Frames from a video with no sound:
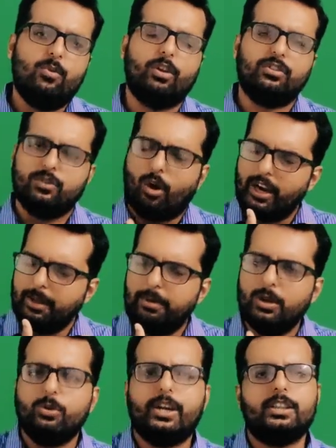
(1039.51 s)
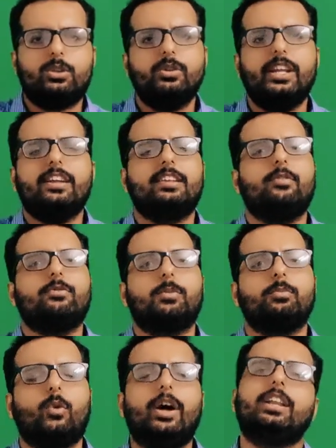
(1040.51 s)
was not able to get through the exam
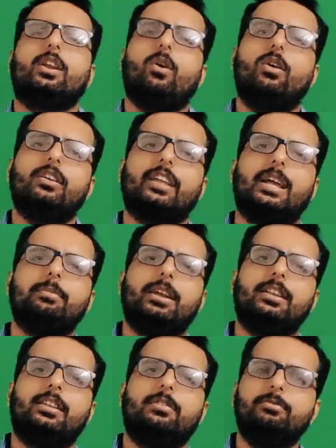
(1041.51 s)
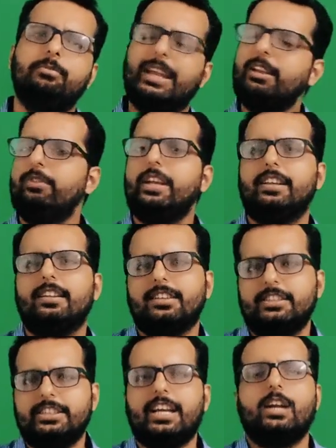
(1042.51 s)
for quite a long time, and the main weakness
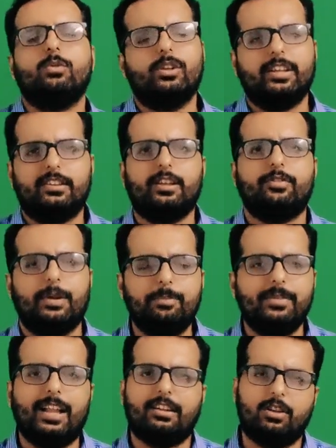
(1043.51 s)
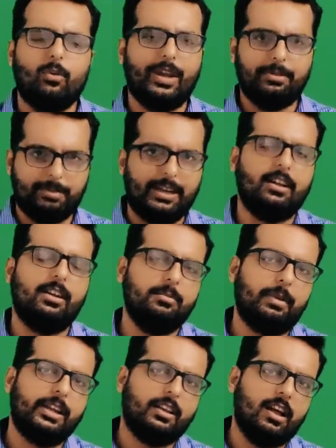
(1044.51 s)
that she had was SFM. That's how I met her in
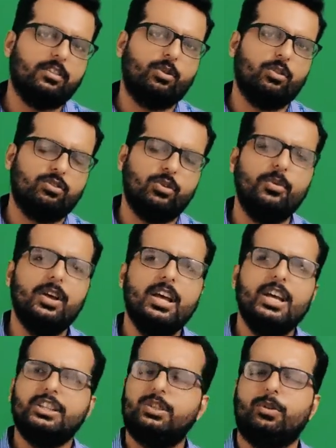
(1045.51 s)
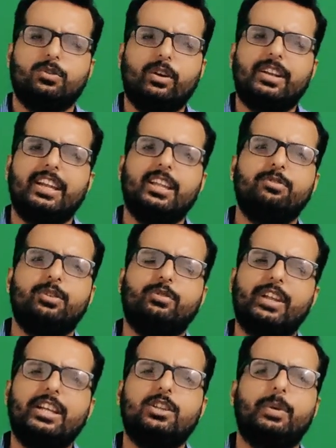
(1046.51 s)
my class also. She was not getting
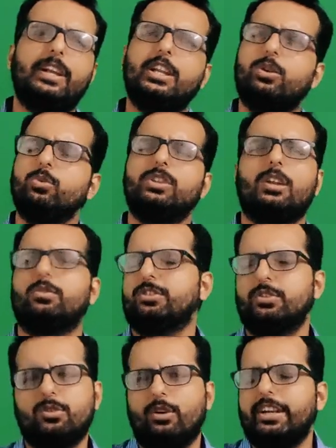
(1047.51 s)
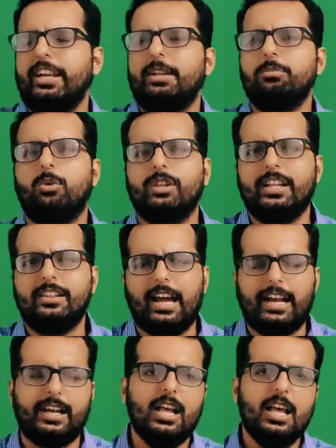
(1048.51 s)
15-22, she was not getting more than
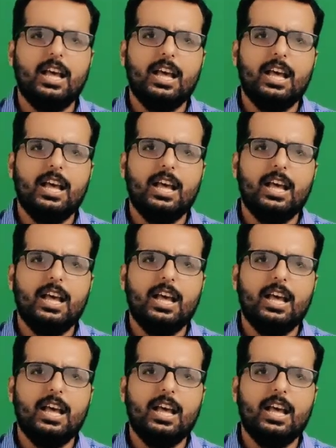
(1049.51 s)
that.